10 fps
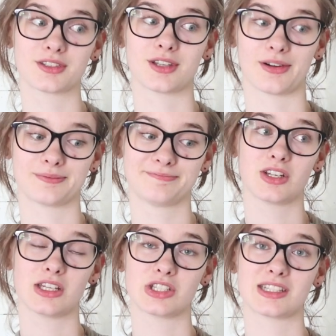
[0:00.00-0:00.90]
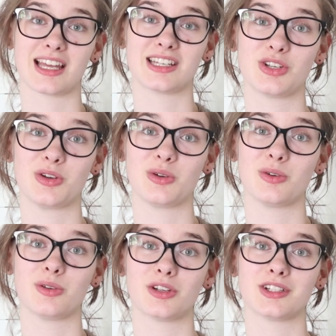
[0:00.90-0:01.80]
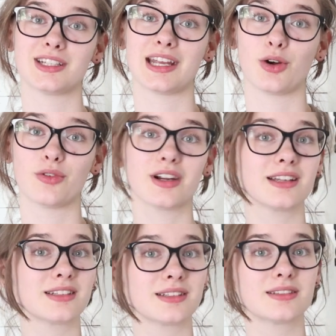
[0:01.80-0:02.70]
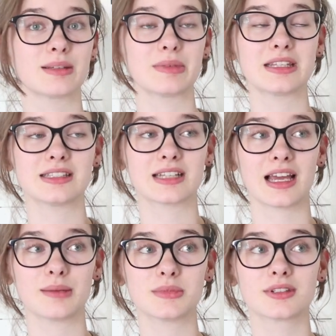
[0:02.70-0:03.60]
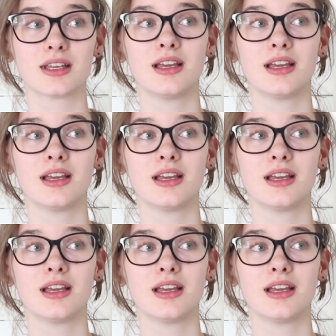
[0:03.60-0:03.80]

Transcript: So he's just to learn to get over it some of these times